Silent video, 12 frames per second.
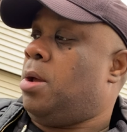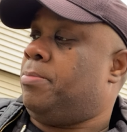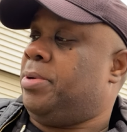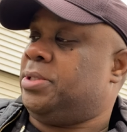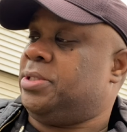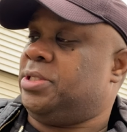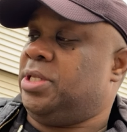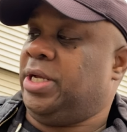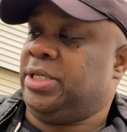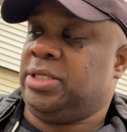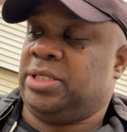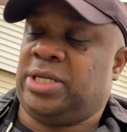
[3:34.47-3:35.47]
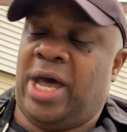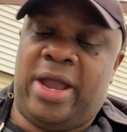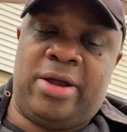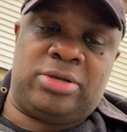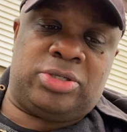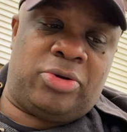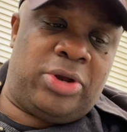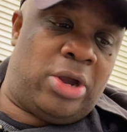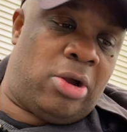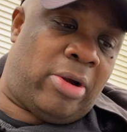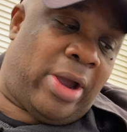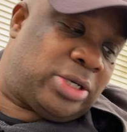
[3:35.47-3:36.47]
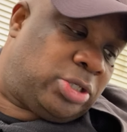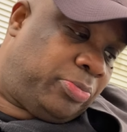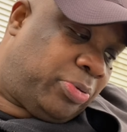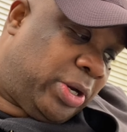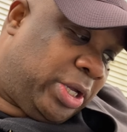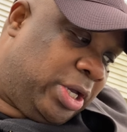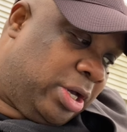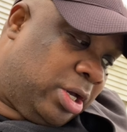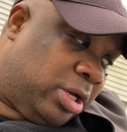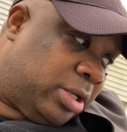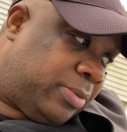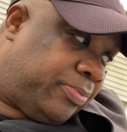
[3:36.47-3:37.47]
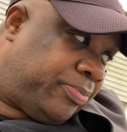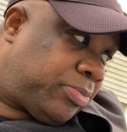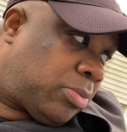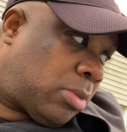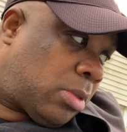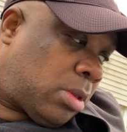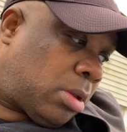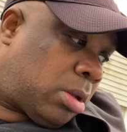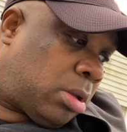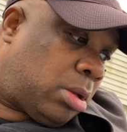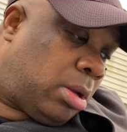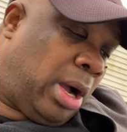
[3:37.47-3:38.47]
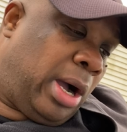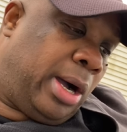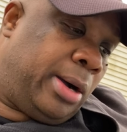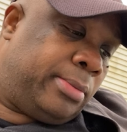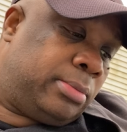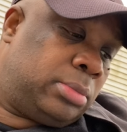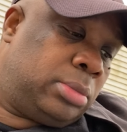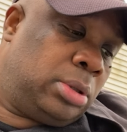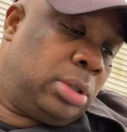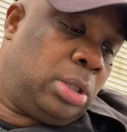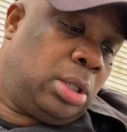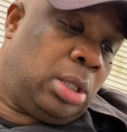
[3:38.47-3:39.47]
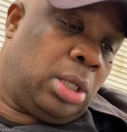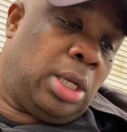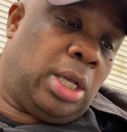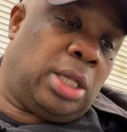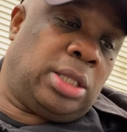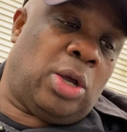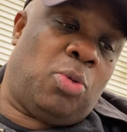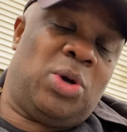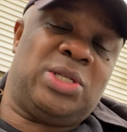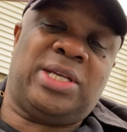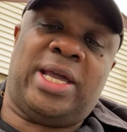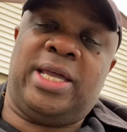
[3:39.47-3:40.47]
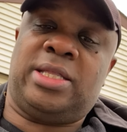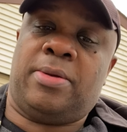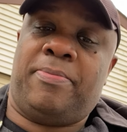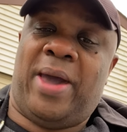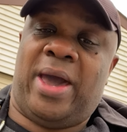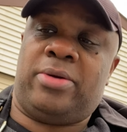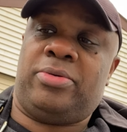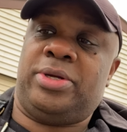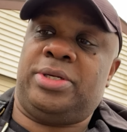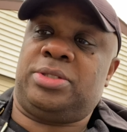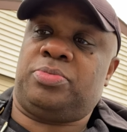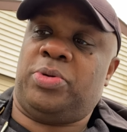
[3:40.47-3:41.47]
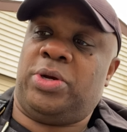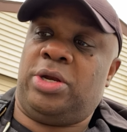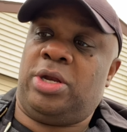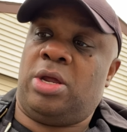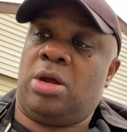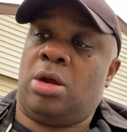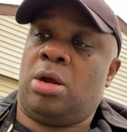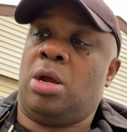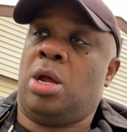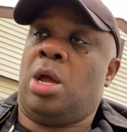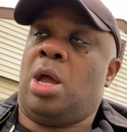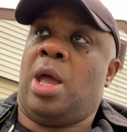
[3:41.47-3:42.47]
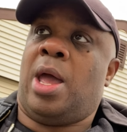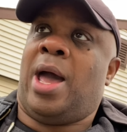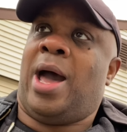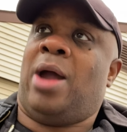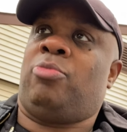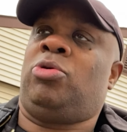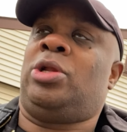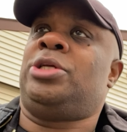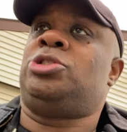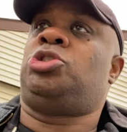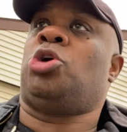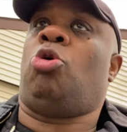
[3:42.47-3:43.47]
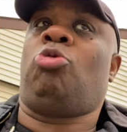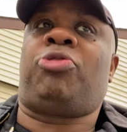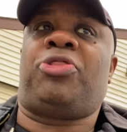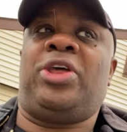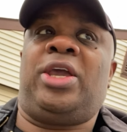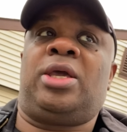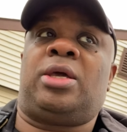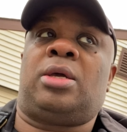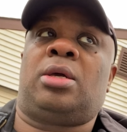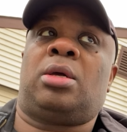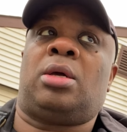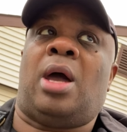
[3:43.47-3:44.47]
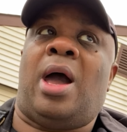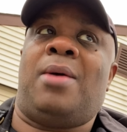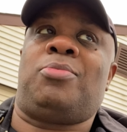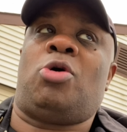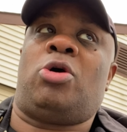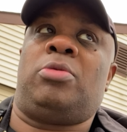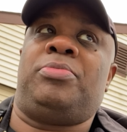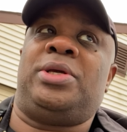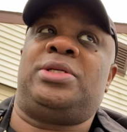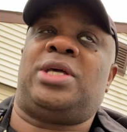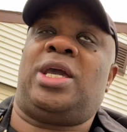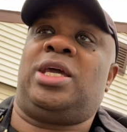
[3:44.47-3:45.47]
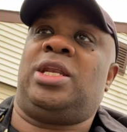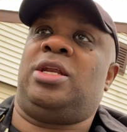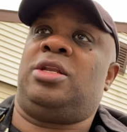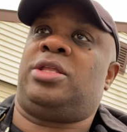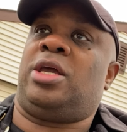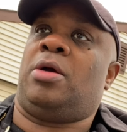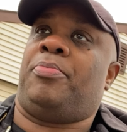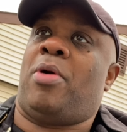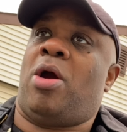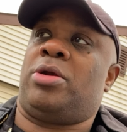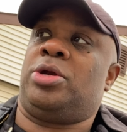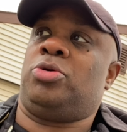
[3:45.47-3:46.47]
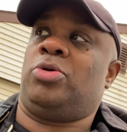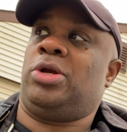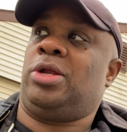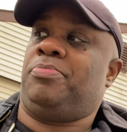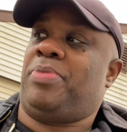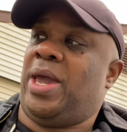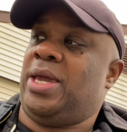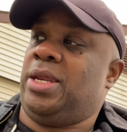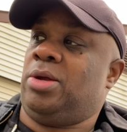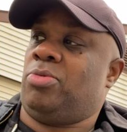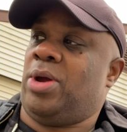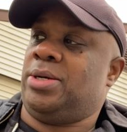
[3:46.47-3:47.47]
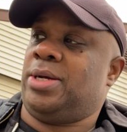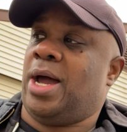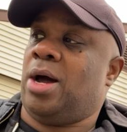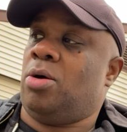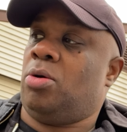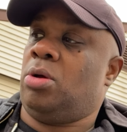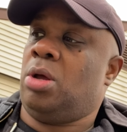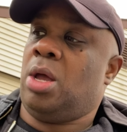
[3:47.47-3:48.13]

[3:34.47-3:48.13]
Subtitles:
But the tires on here are actually pretty good. Then once I get the batteries put in here, I really don't think I'm going to be taking anything apart and doing any painting right now.